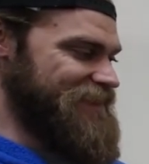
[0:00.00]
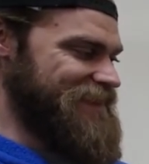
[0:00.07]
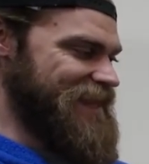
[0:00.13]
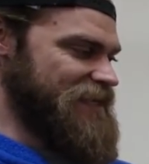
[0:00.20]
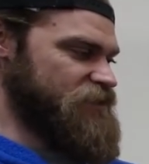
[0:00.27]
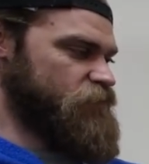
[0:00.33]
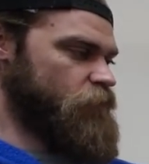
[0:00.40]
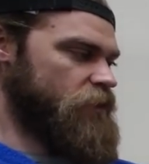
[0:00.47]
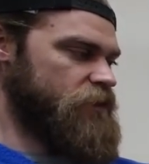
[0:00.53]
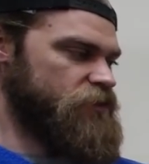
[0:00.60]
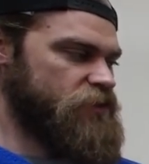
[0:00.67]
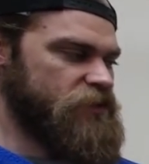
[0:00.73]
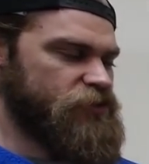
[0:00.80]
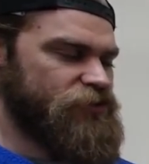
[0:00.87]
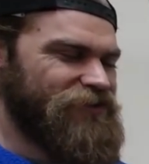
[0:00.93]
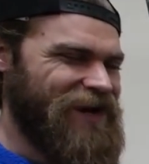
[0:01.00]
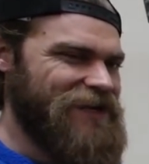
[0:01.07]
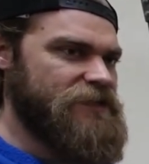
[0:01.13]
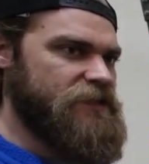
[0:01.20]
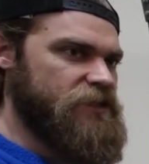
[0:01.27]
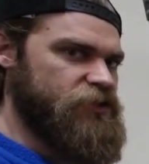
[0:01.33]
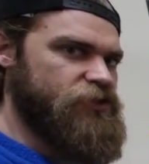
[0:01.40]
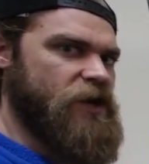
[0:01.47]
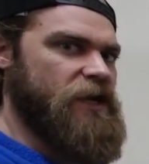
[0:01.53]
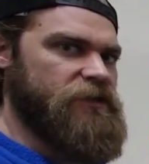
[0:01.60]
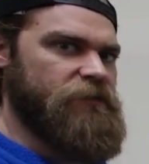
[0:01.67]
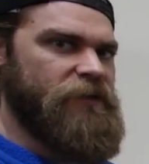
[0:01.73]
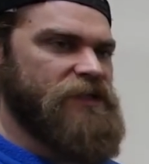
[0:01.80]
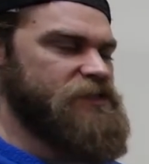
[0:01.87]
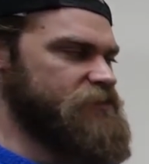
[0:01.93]
that's when you can try to contract
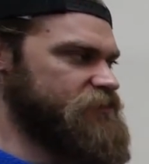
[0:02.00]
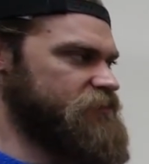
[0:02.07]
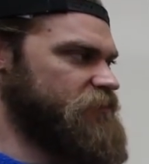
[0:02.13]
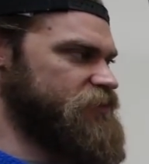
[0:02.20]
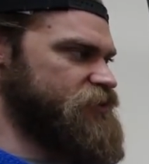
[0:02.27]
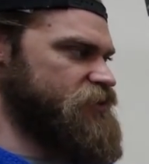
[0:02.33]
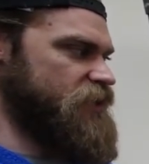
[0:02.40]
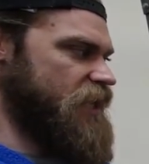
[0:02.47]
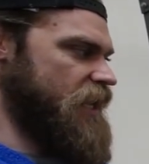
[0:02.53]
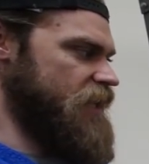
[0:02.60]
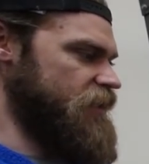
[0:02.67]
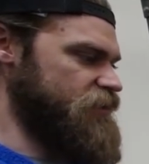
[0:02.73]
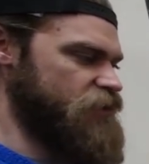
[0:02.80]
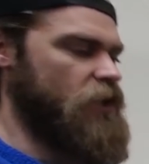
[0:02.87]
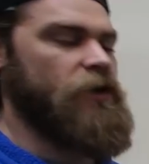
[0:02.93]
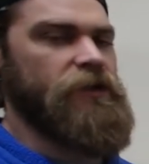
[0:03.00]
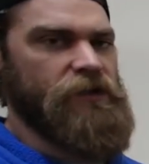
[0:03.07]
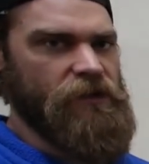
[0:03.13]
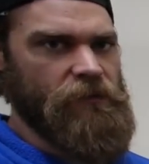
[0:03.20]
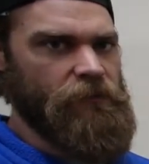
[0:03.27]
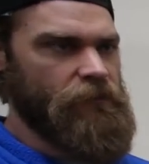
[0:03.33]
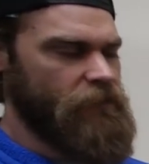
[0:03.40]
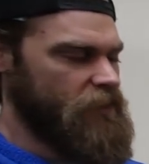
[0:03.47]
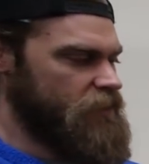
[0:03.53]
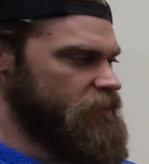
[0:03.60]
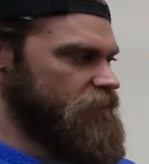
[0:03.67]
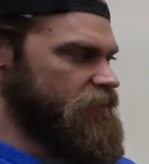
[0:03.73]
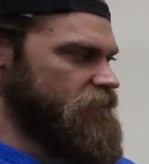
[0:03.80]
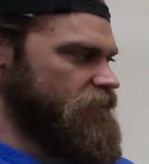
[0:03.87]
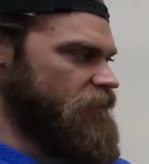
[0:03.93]
the biceps as much as you can and target them
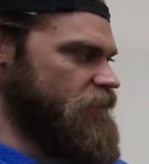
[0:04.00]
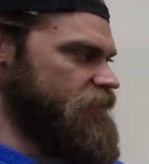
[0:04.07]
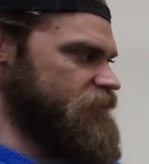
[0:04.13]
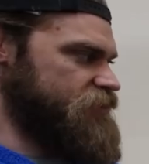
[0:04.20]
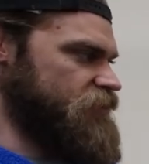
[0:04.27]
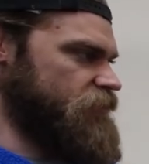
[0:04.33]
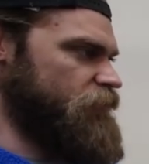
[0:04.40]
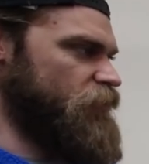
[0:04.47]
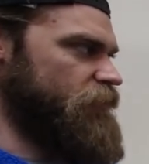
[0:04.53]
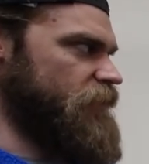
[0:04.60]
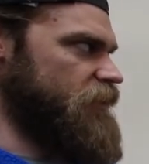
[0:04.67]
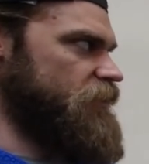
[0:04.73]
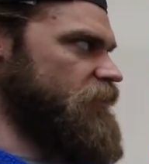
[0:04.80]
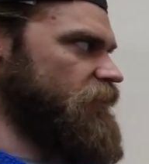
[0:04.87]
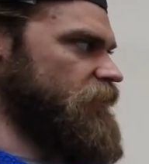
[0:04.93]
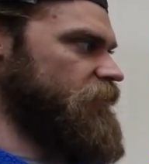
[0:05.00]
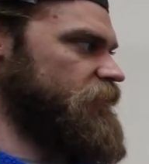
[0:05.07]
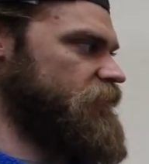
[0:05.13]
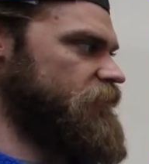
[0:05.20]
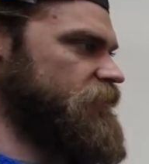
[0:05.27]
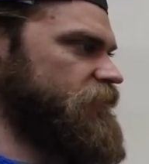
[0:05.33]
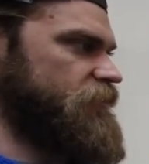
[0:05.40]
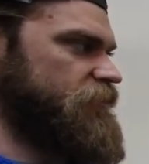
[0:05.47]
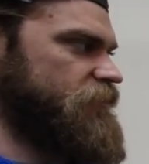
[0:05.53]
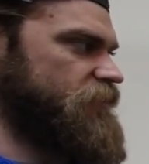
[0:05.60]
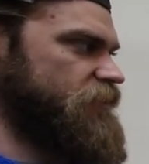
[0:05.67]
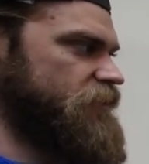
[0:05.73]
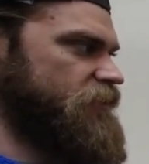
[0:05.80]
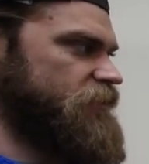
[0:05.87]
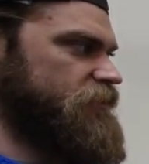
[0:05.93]
in a certain movement here.
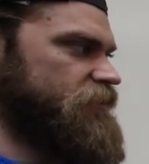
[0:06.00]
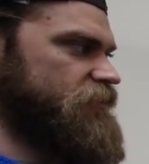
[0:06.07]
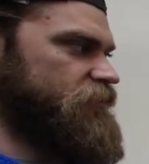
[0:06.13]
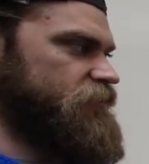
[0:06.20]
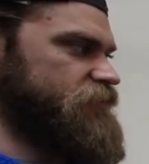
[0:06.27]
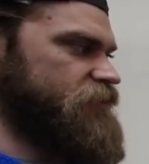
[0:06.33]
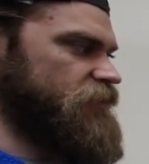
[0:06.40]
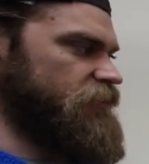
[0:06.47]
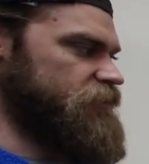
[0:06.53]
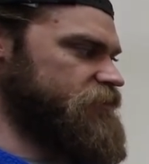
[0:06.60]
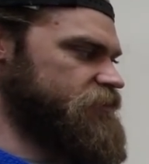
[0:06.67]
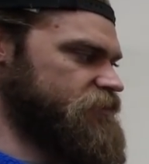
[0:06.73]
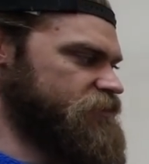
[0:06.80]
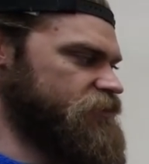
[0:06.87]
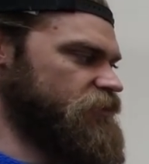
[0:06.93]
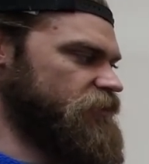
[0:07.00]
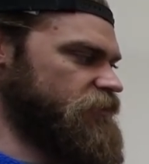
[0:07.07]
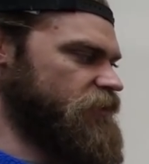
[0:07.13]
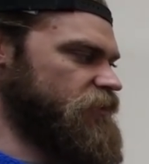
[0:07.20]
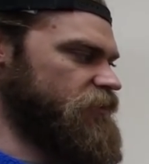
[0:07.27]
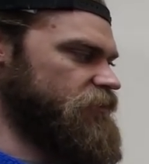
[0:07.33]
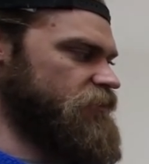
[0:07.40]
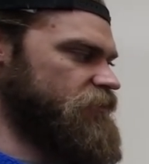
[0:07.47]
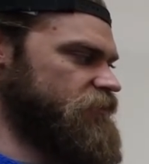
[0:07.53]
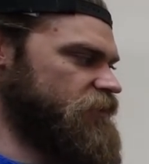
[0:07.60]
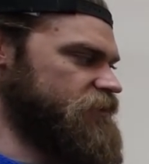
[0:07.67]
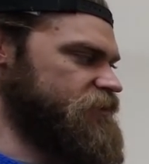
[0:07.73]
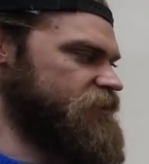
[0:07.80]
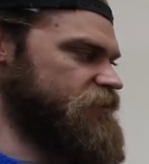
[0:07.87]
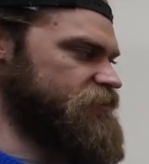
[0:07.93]
It's looking good. You
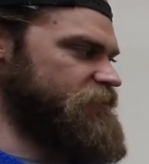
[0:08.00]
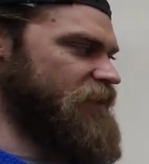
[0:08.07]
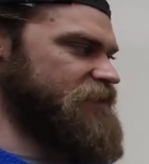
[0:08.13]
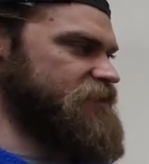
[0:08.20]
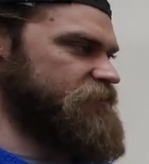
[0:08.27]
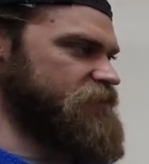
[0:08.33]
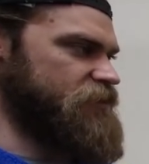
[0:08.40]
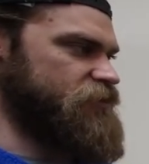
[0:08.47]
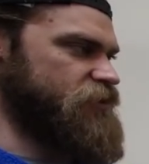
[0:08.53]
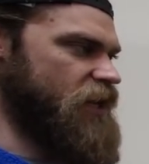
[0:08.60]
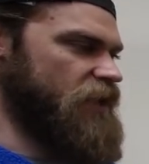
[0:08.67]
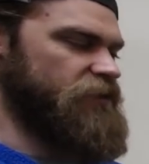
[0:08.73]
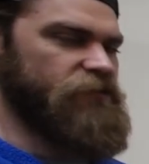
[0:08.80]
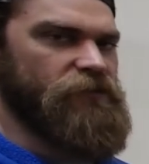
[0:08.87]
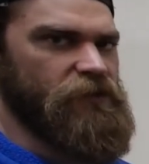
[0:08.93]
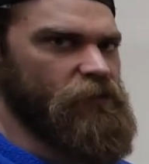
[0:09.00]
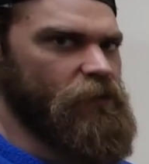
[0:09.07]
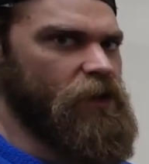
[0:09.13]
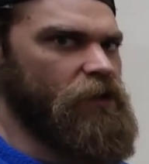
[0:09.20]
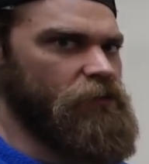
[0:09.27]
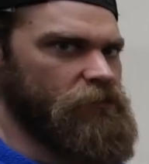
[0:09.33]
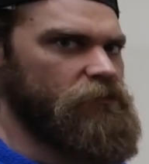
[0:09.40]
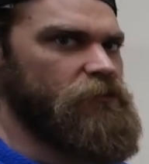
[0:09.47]
can see those biceps contracting really well.